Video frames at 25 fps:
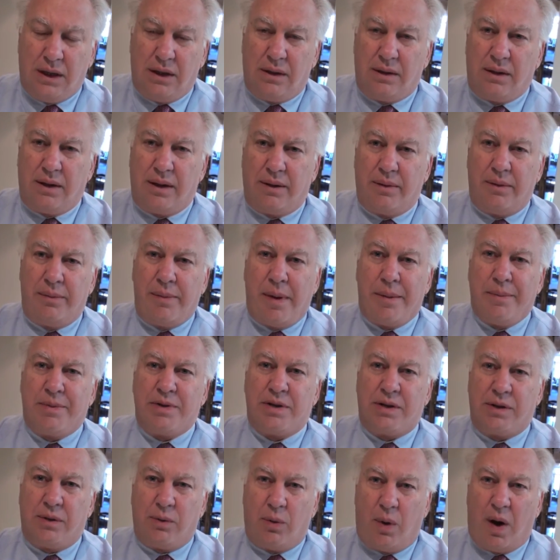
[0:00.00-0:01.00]
Well, they were
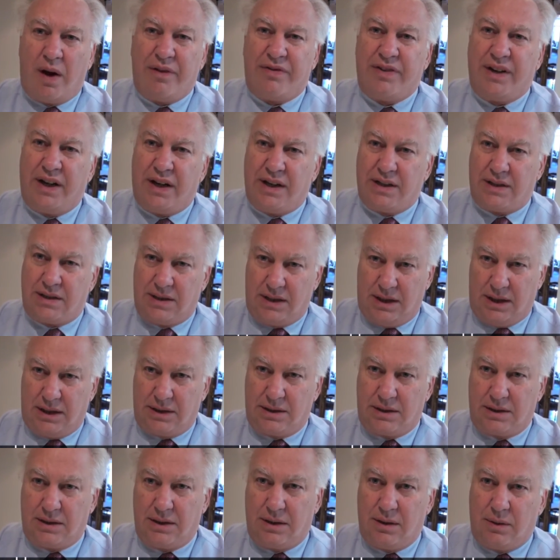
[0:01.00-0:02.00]
members of the
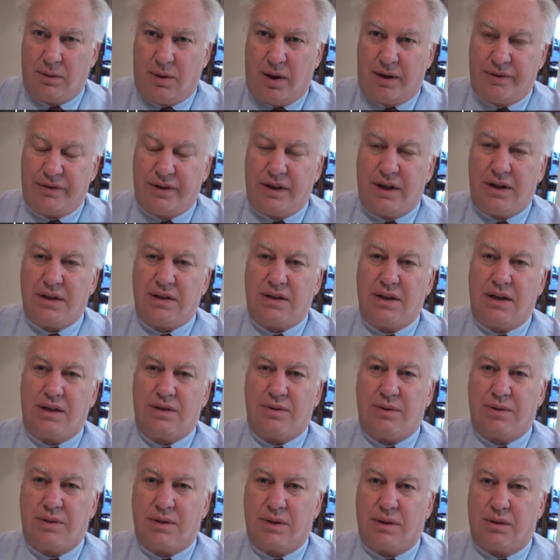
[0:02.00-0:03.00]
Waffen-SS. The
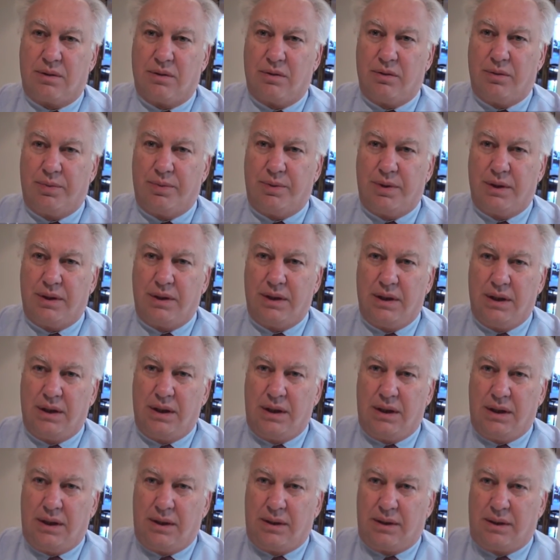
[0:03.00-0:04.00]
Waffen-SS was the group that
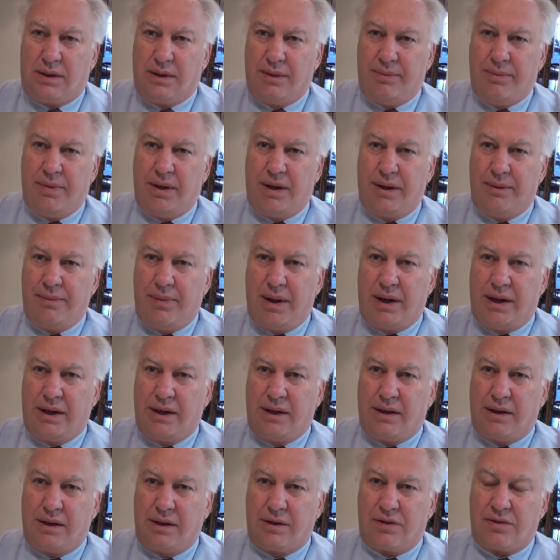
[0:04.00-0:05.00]
committed many
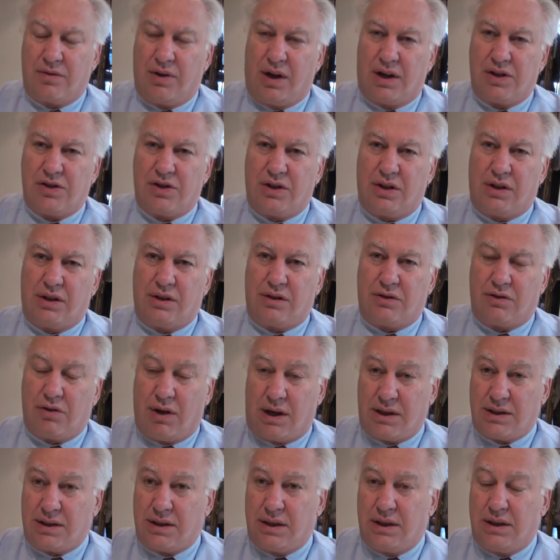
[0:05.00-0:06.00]
of the
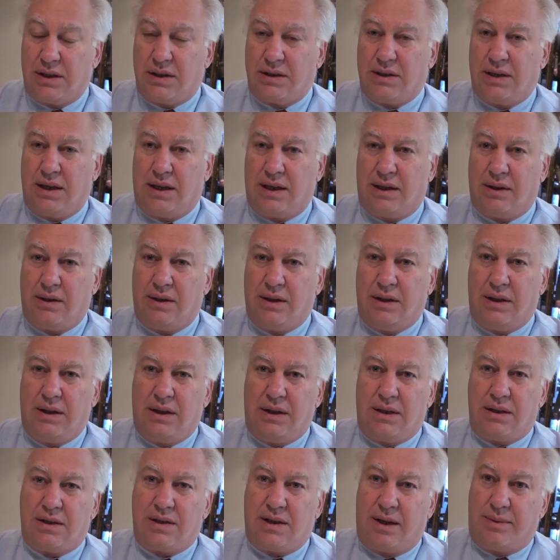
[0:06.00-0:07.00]
atrocities. Now,
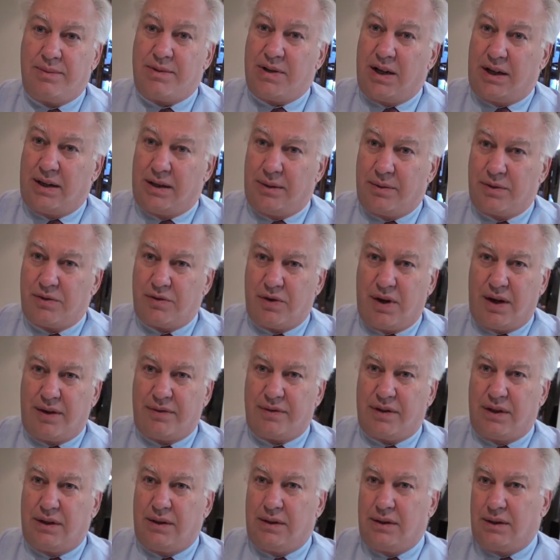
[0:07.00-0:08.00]
some say they were
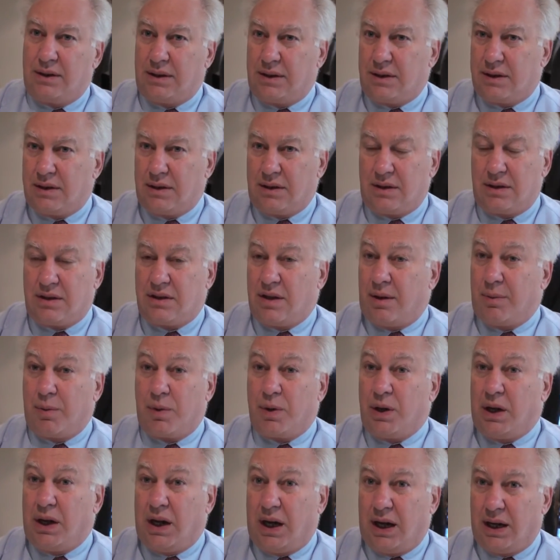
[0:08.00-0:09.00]
drafted, some
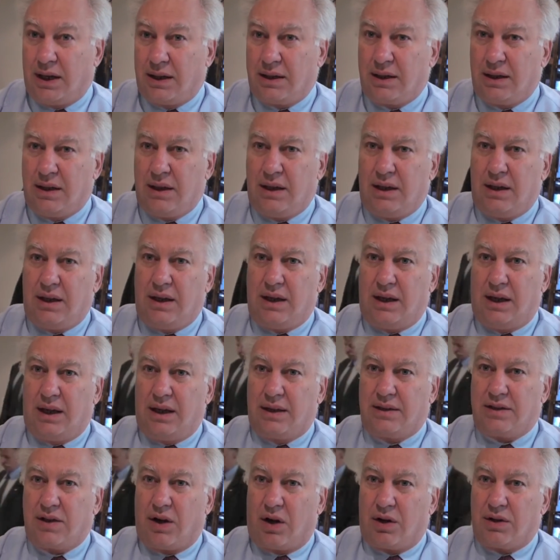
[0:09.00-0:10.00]
were not.
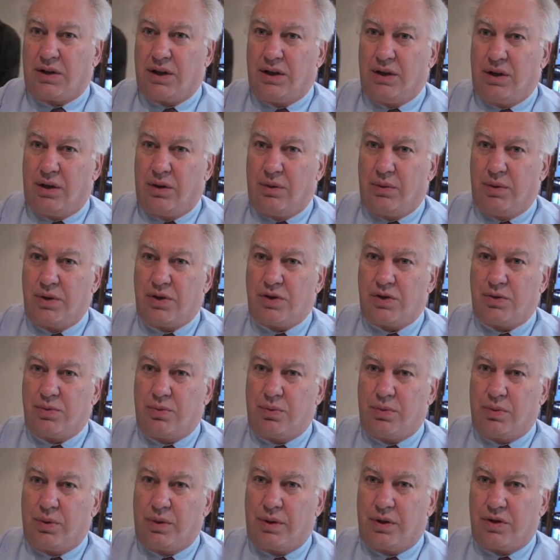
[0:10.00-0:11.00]
It's hard to know which
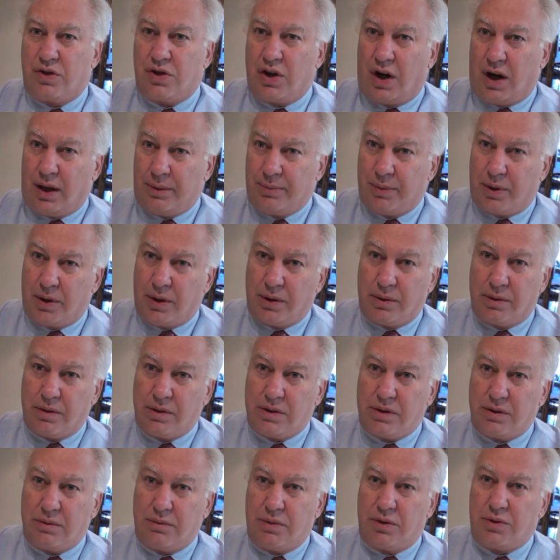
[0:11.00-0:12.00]
were the child
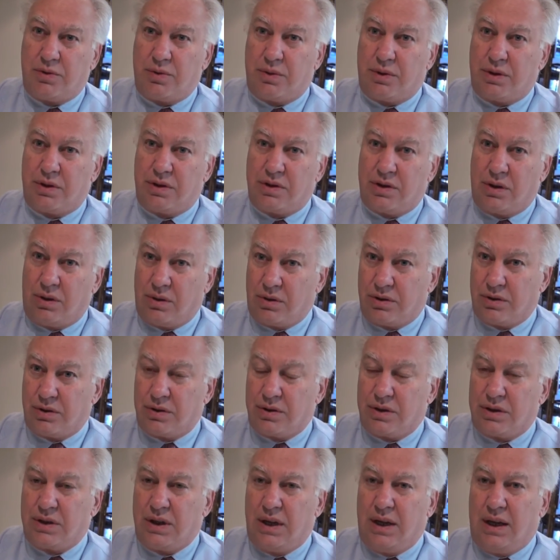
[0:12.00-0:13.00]
murderers and which were the
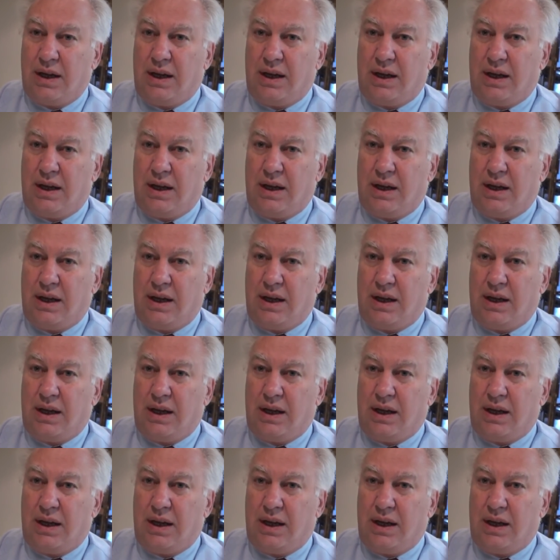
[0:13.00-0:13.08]
soldiers.